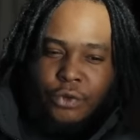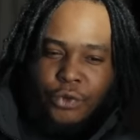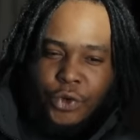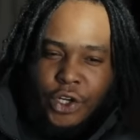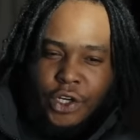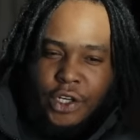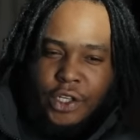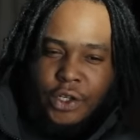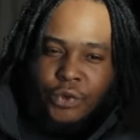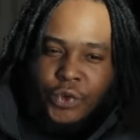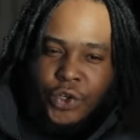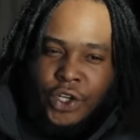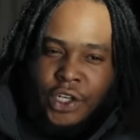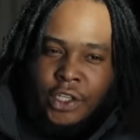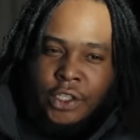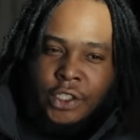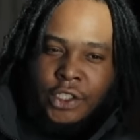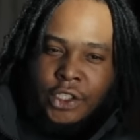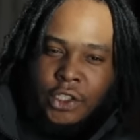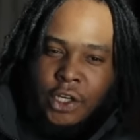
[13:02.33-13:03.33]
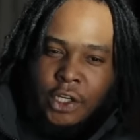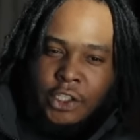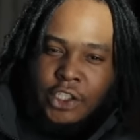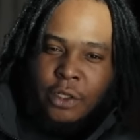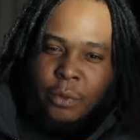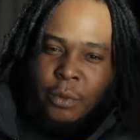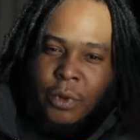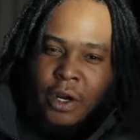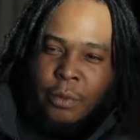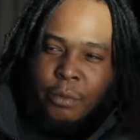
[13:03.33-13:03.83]
really, really
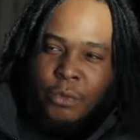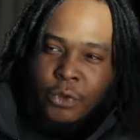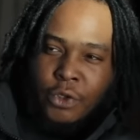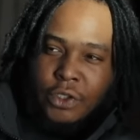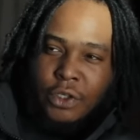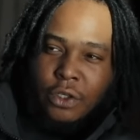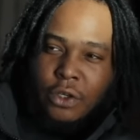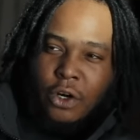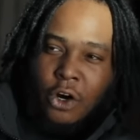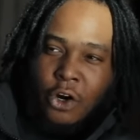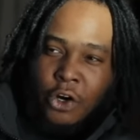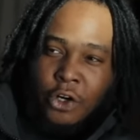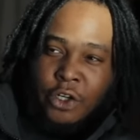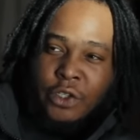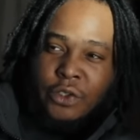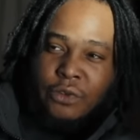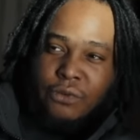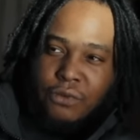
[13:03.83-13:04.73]
judging my music hard as